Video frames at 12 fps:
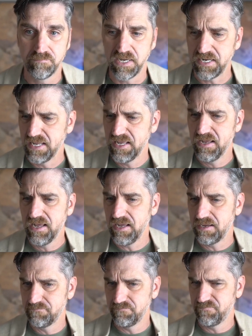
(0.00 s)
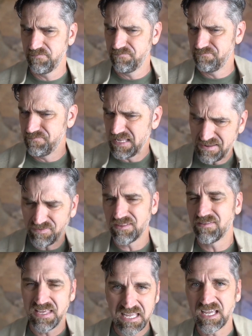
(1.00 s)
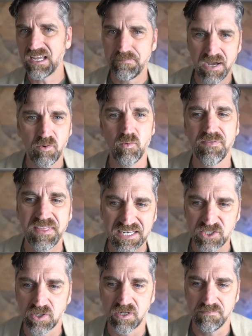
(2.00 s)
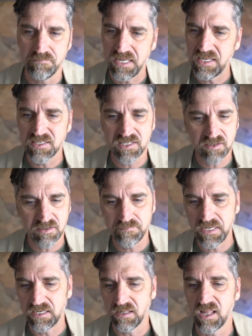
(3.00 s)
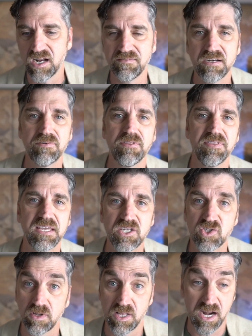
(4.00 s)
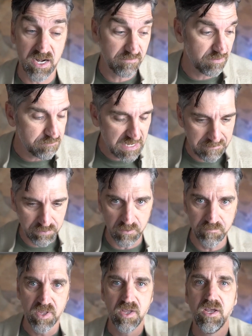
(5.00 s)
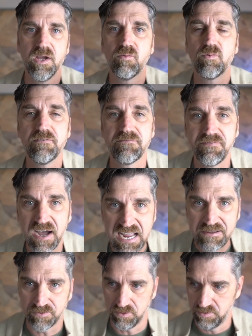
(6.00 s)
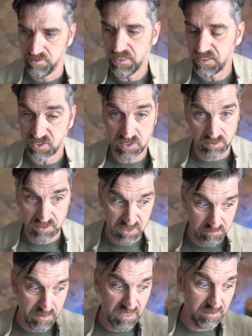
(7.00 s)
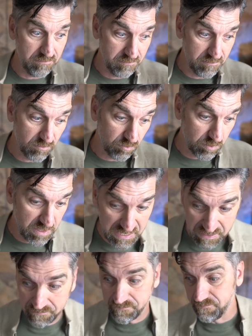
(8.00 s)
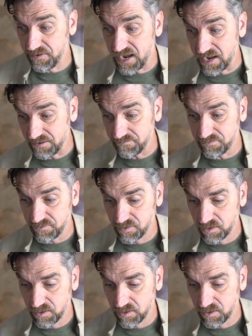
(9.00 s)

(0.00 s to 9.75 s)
But even thinking about what that term means, it could mean a lot of different things to a lot of different people. Revival is going to be revive.